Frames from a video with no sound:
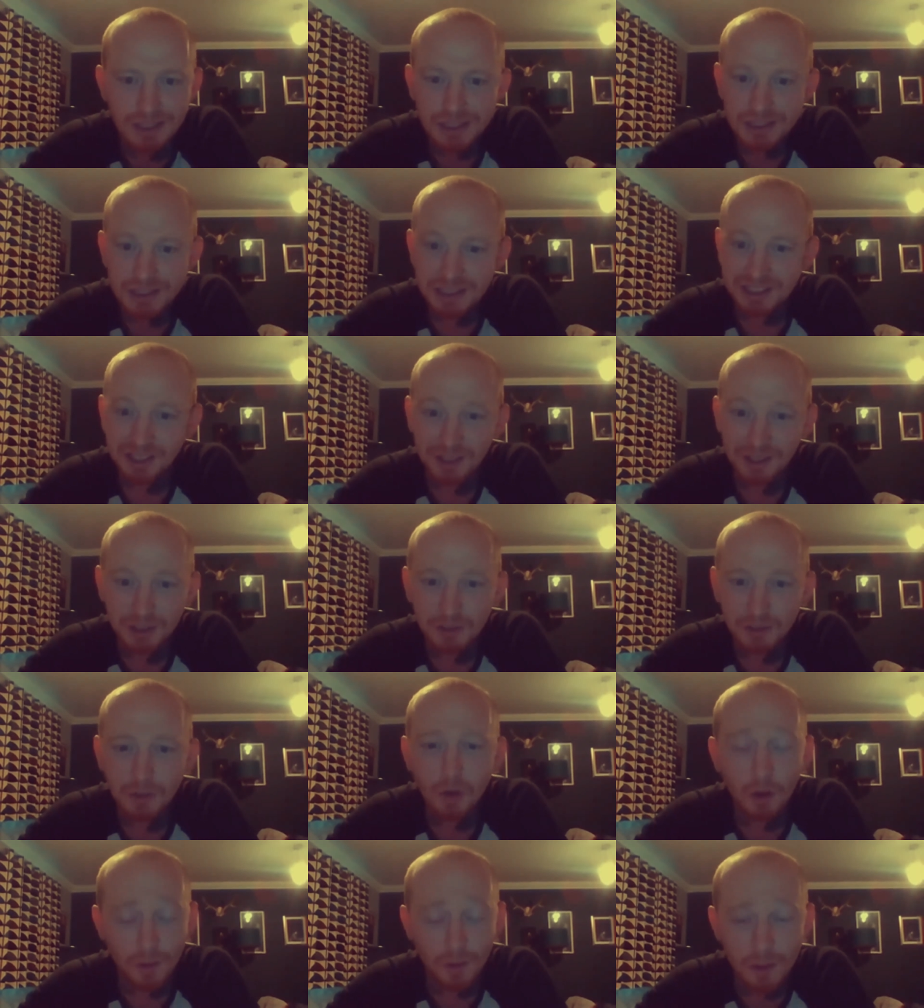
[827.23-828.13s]
So
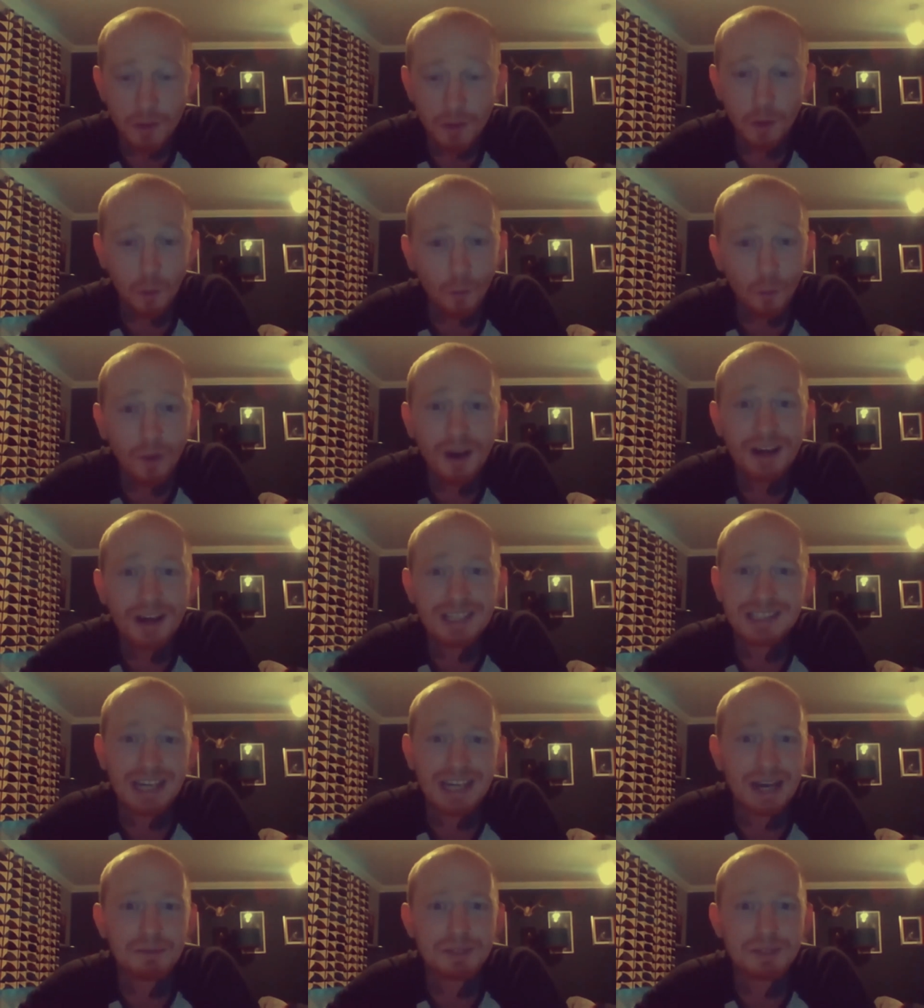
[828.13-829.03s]
the worst
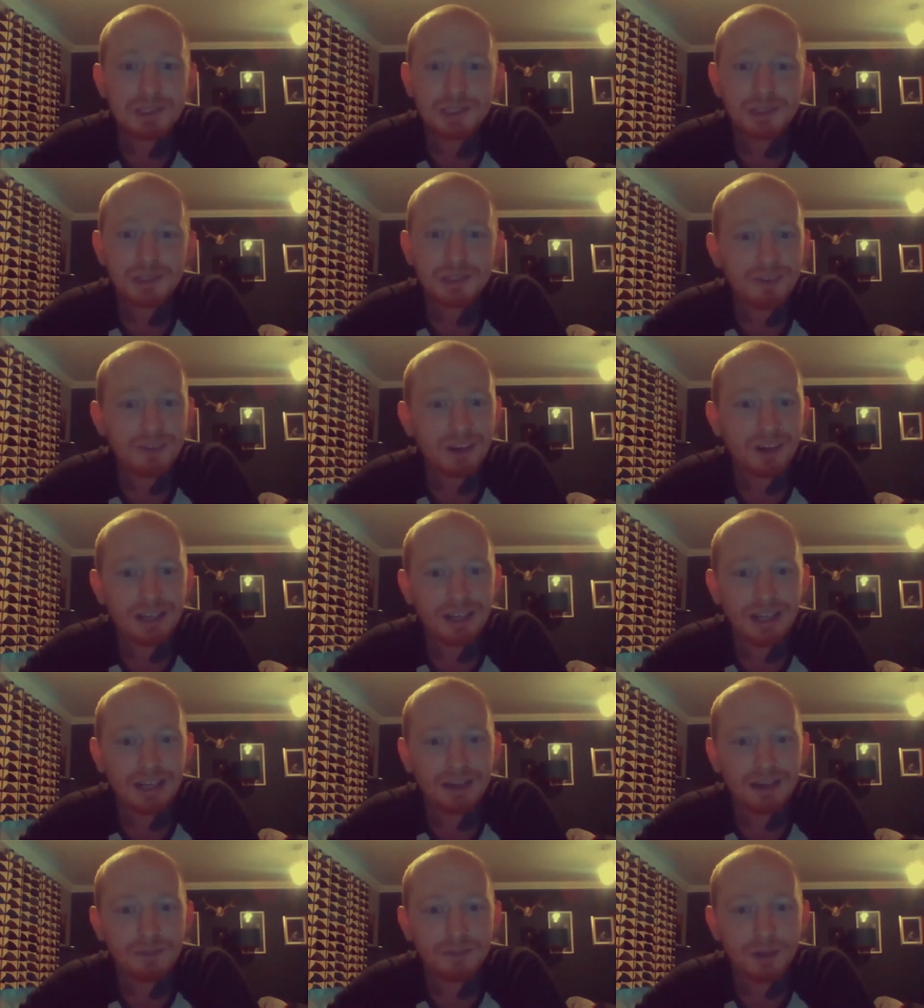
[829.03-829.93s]
habits you can fucking
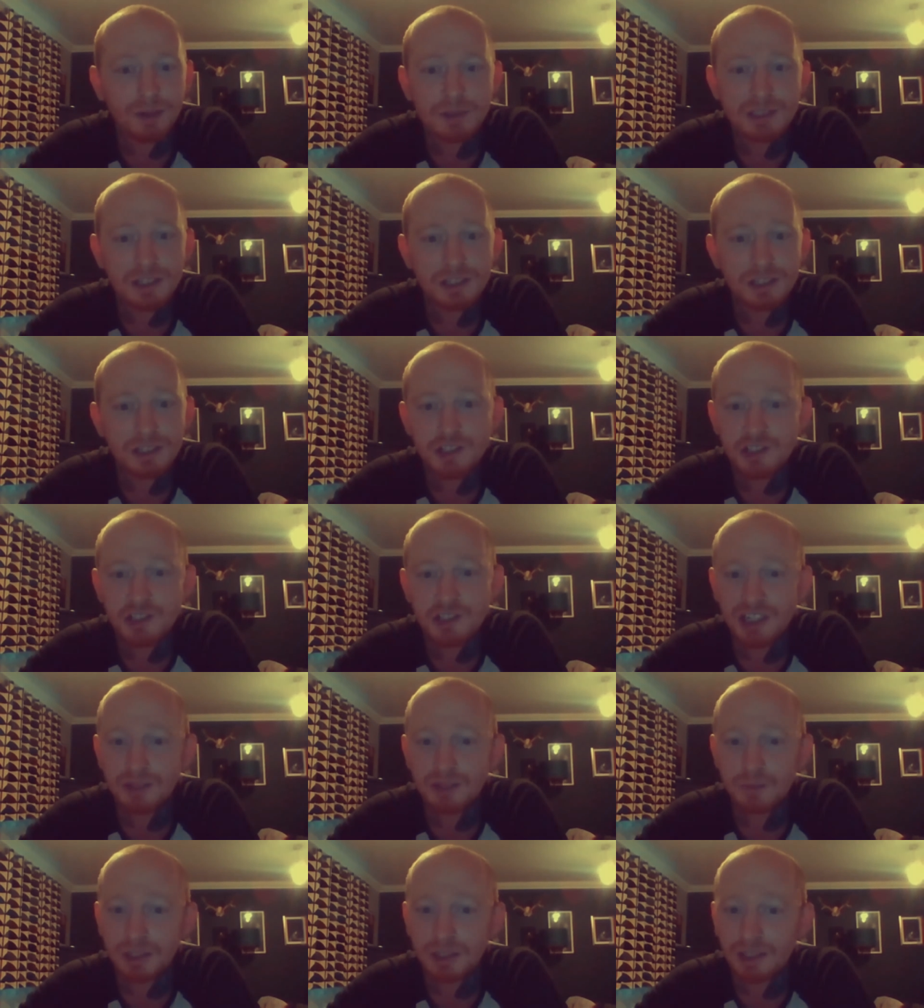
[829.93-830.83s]
have. I was touching
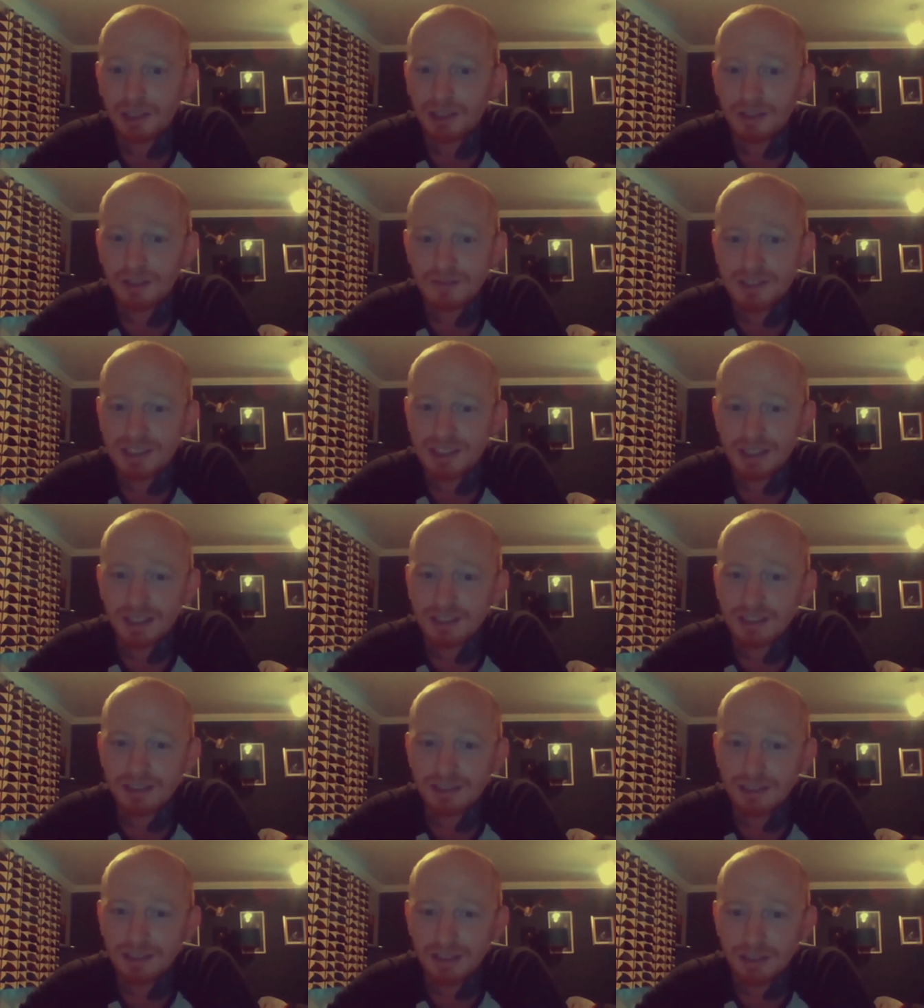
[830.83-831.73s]
shit with gloves that,
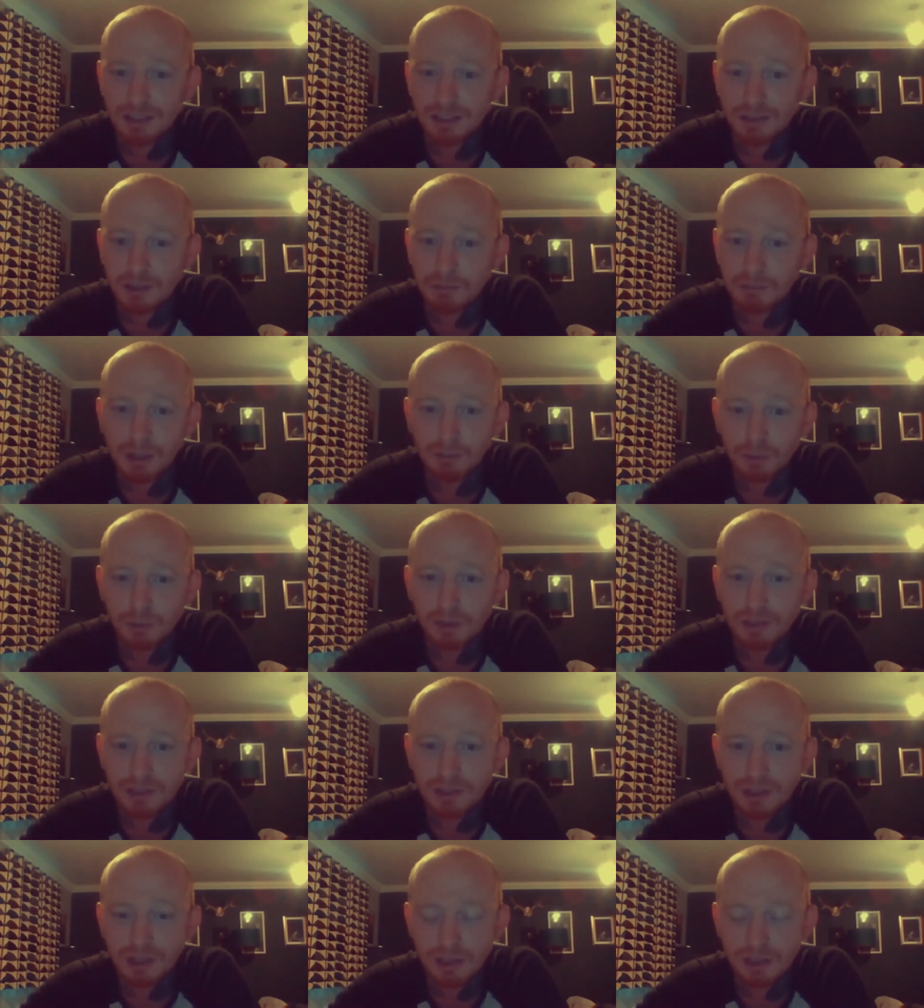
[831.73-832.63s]
you know, your mum
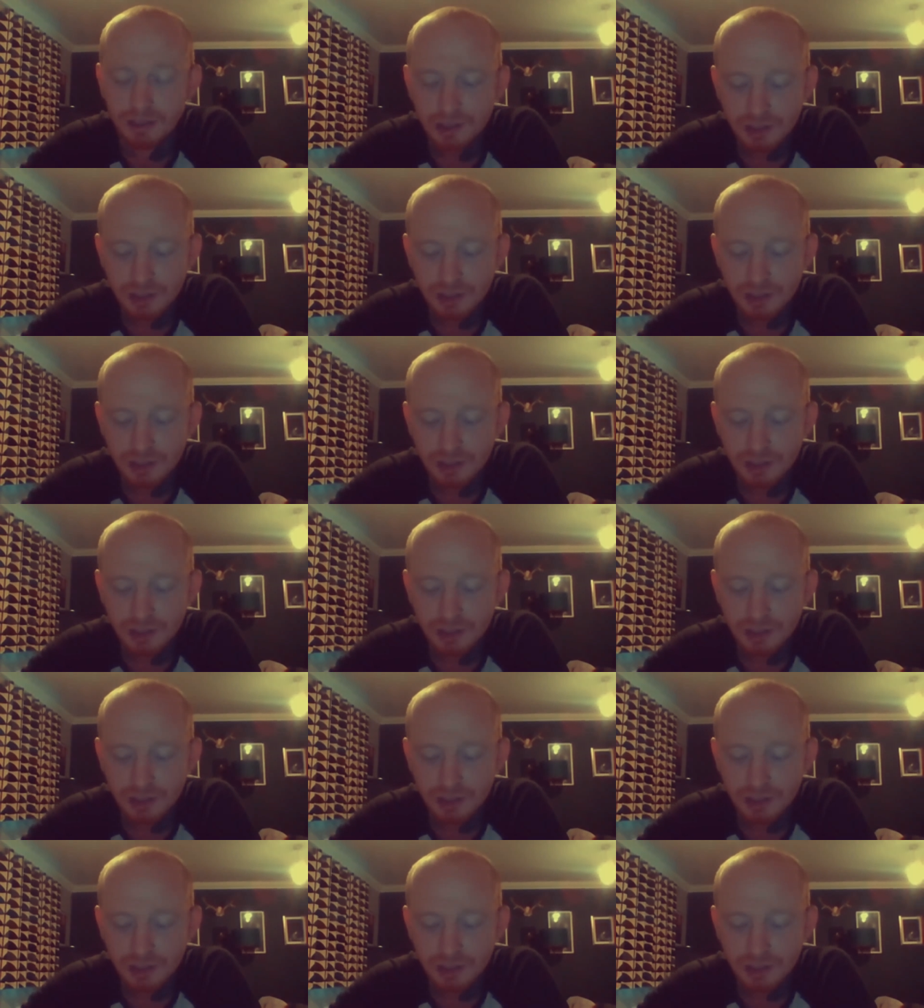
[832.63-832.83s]
wouldn't touch.